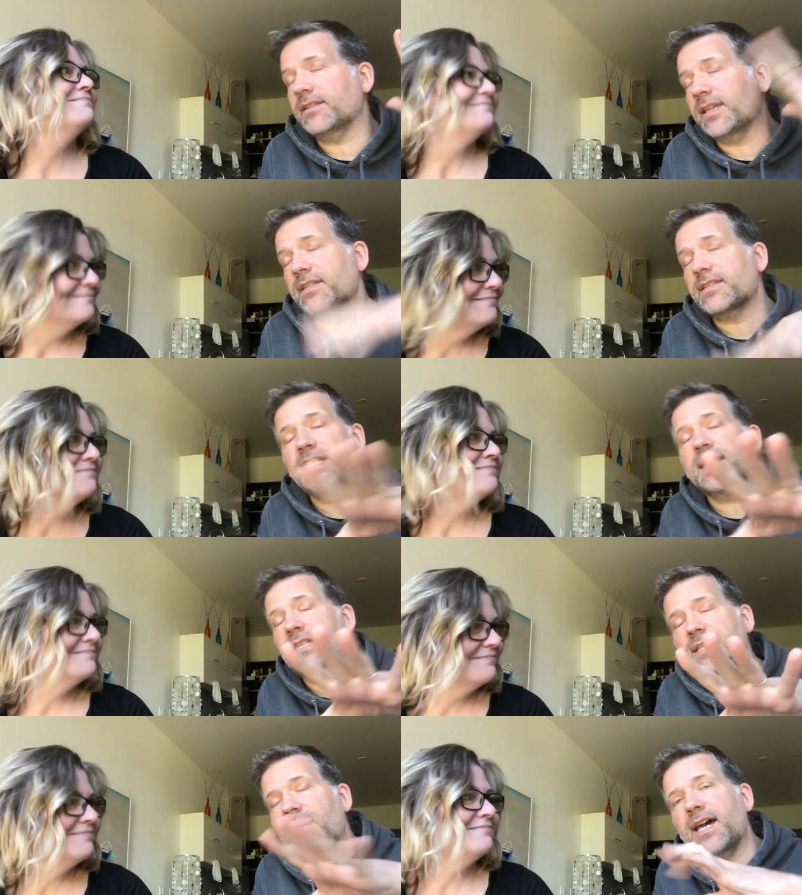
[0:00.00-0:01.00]
Speaker 1: and they sneak
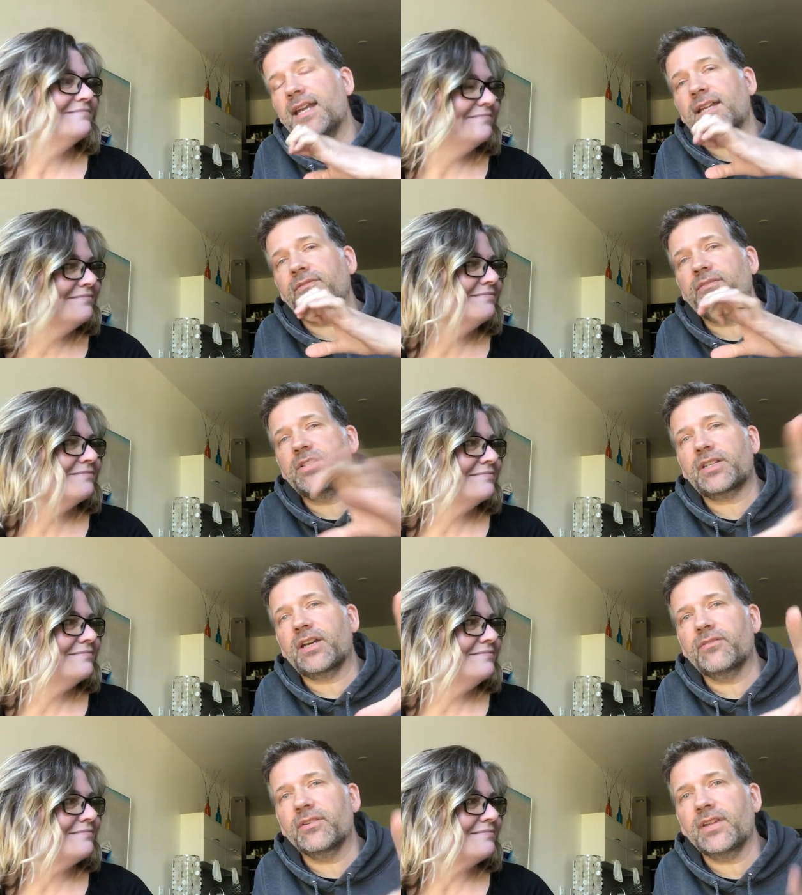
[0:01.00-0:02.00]
inside and
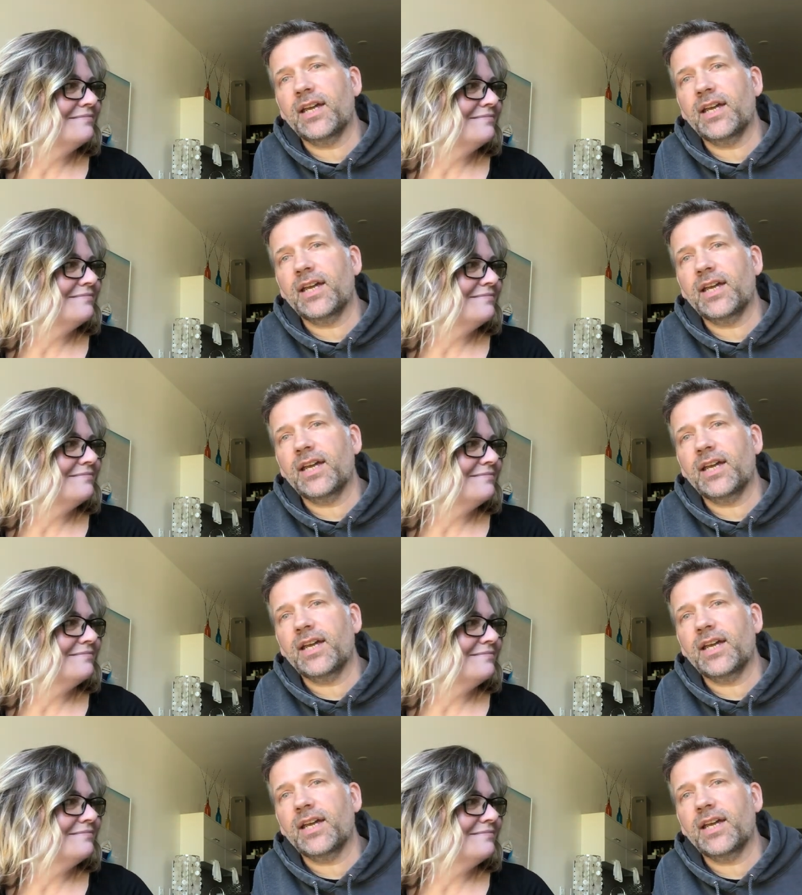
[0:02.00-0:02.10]
discover